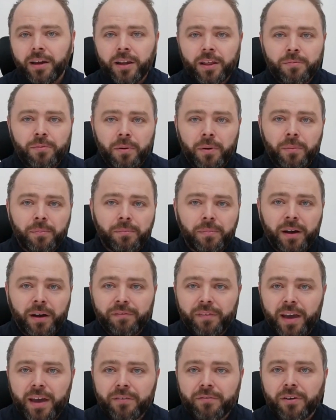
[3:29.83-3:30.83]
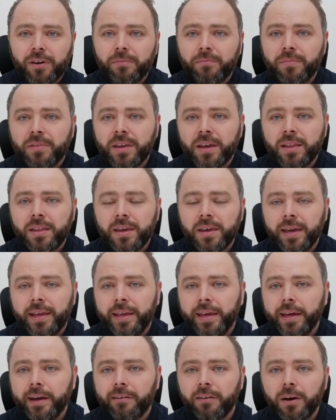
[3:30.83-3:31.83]
It's probably my favorite city in
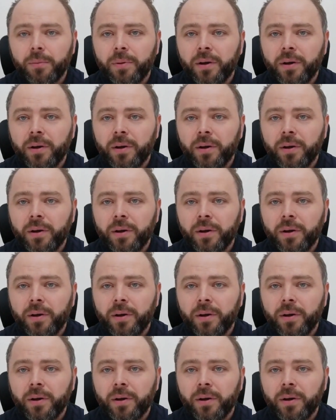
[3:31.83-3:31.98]
Europe.